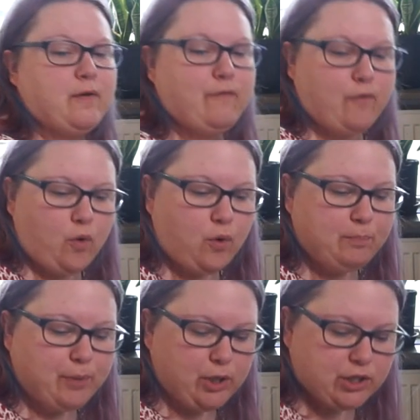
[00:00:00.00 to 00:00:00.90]
for
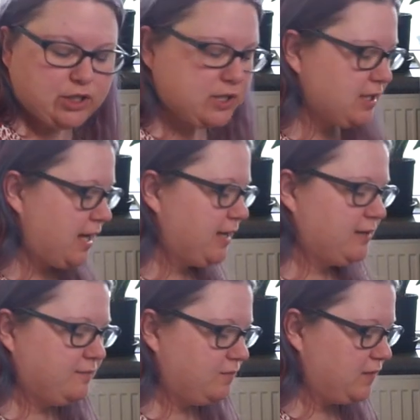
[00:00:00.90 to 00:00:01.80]
books
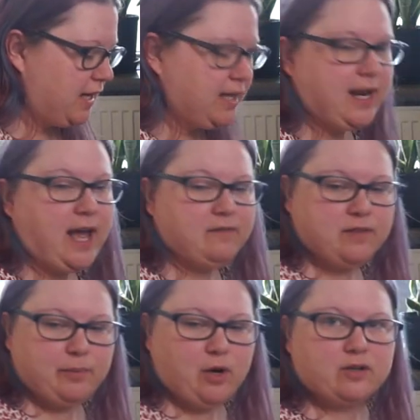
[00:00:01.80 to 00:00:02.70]
and they can have
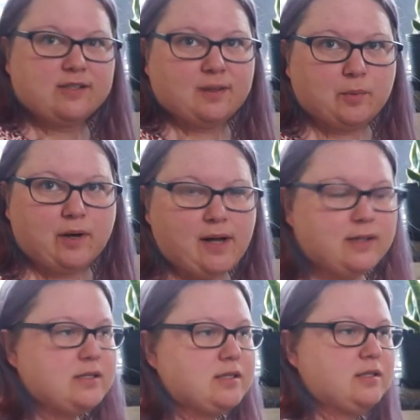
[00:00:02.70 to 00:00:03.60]
the box somewhere
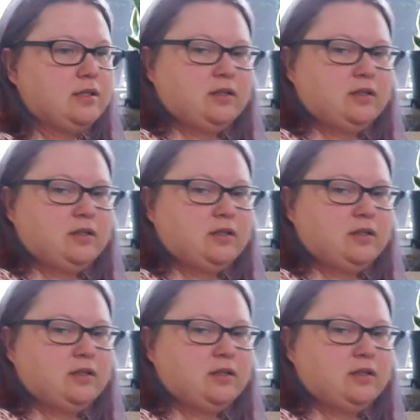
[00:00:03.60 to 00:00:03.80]
else.